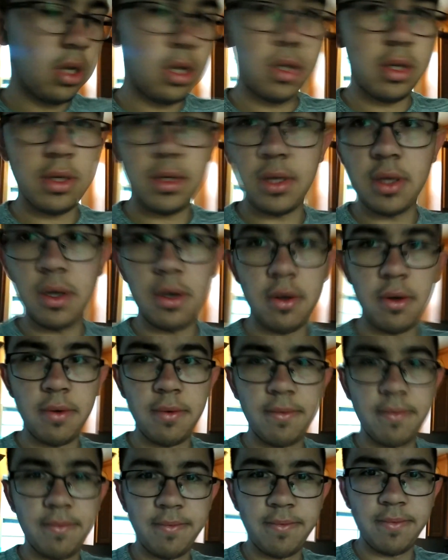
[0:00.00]
So
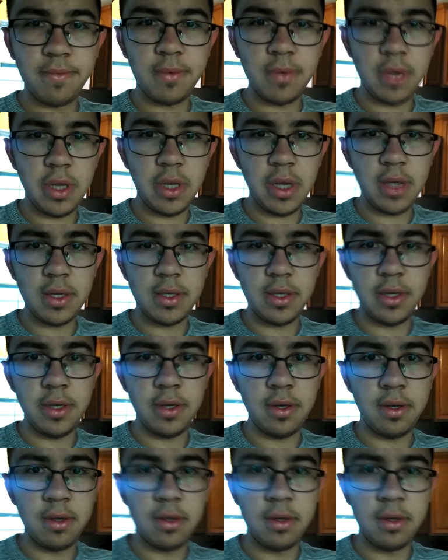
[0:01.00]
yeah, see ya.